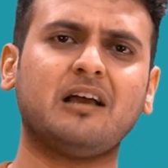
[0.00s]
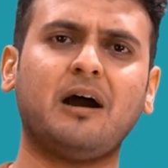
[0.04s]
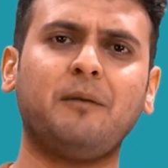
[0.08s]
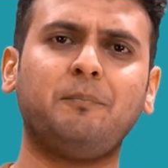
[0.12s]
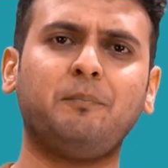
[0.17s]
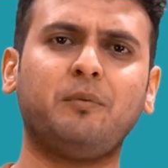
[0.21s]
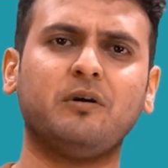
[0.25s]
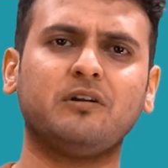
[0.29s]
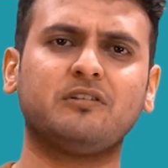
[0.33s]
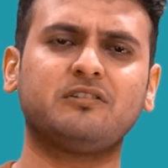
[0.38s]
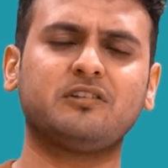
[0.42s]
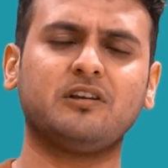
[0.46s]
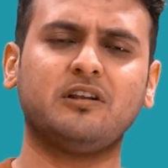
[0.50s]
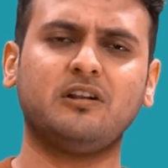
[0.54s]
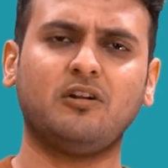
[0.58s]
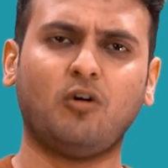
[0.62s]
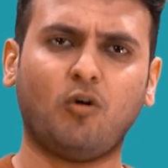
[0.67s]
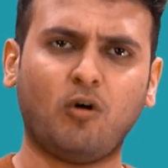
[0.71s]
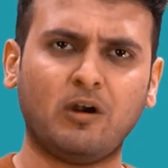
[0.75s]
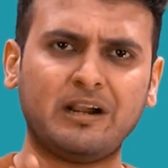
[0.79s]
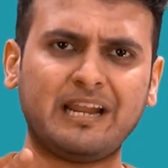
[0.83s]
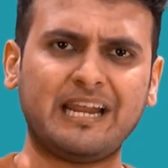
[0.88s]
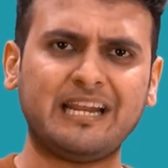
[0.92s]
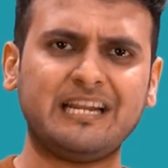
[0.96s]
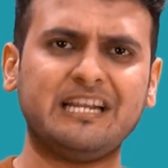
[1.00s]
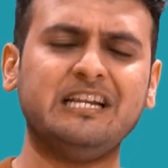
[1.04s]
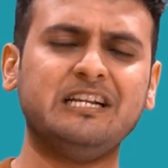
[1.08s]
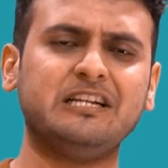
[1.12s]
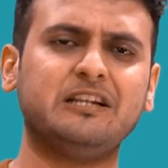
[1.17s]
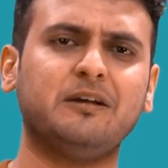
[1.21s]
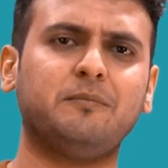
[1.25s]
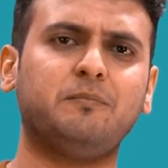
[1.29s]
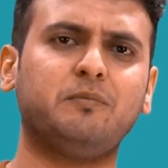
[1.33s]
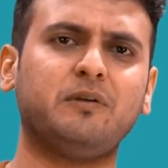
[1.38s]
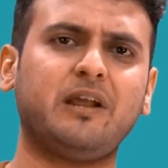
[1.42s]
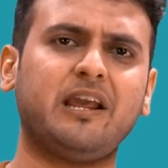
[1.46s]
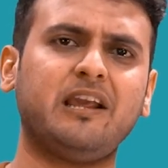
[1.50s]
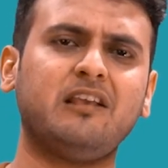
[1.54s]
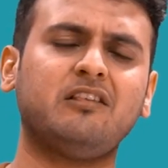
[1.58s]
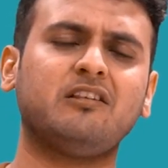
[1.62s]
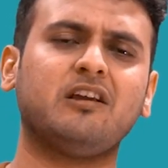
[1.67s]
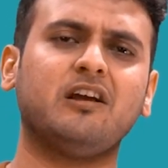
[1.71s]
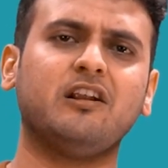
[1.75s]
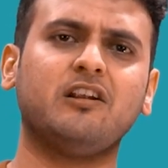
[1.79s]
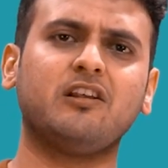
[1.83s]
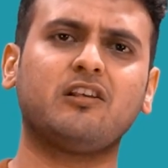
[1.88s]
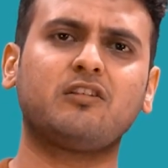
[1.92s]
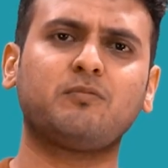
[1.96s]
a person or an enterprise
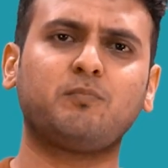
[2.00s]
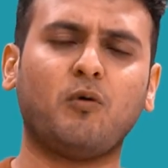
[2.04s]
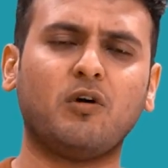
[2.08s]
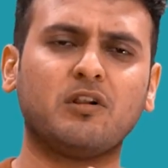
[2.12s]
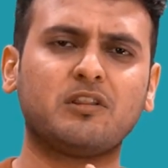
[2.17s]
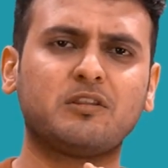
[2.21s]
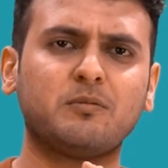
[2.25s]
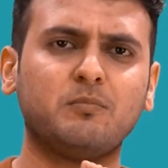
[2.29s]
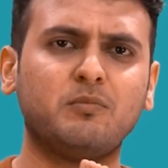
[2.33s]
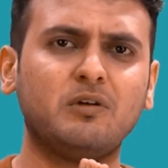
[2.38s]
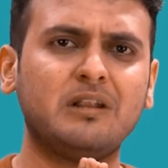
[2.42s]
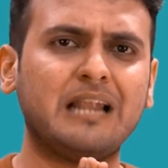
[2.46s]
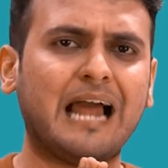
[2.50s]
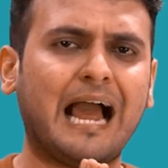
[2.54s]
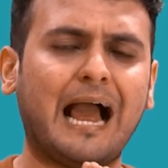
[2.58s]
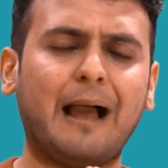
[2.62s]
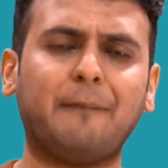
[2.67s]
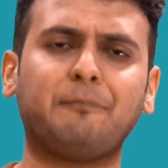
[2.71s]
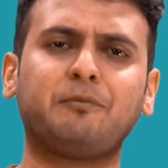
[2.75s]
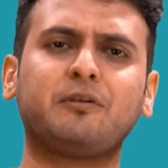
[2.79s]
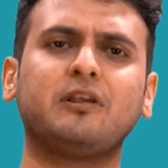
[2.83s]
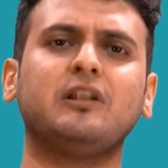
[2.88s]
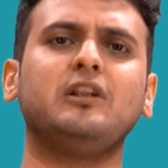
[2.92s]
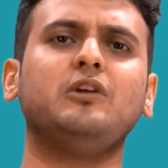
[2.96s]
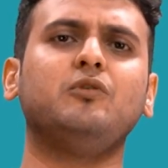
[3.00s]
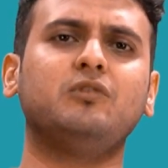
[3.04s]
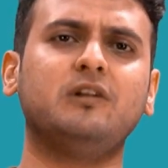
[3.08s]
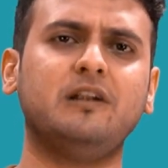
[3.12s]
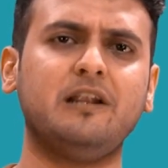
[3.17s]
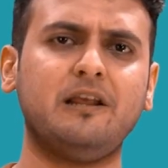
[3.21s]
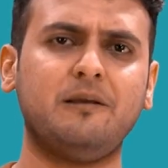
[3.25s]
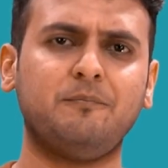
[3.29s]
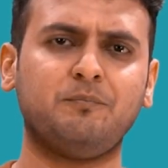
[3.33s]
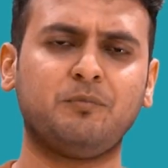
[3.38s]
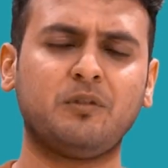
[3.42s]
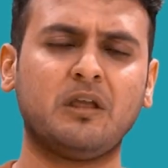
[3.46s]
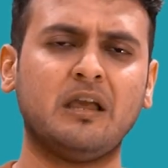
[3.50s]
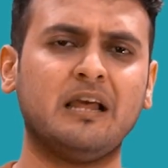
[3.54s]
responsible absolutely.